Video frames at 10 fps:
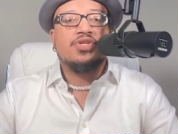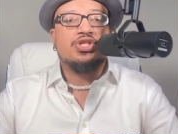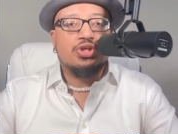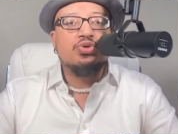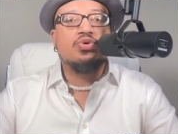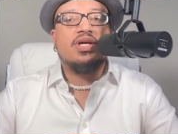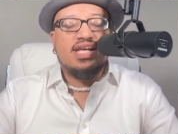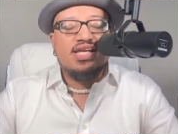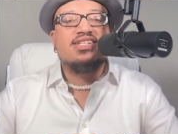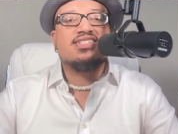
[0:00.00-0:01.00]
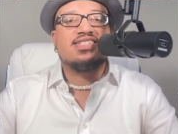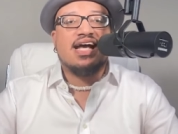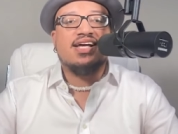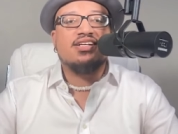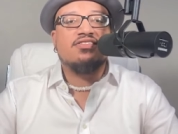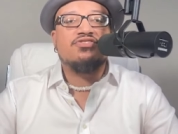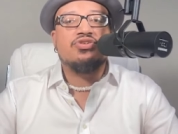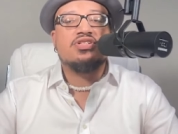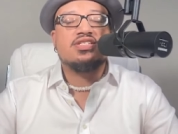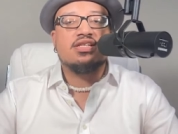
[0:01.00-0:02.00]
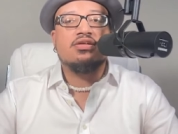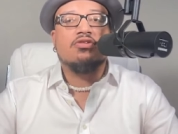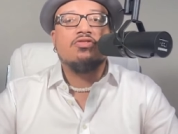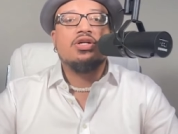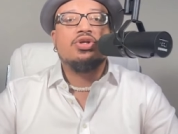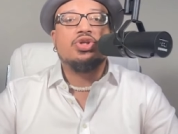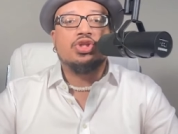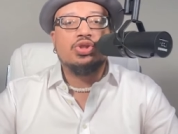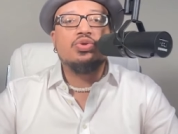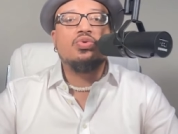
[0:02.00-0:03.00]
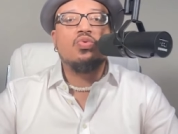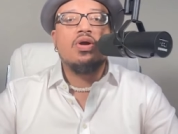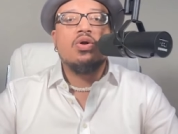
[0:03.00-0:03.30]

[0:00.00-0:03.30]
You inside of yourself, you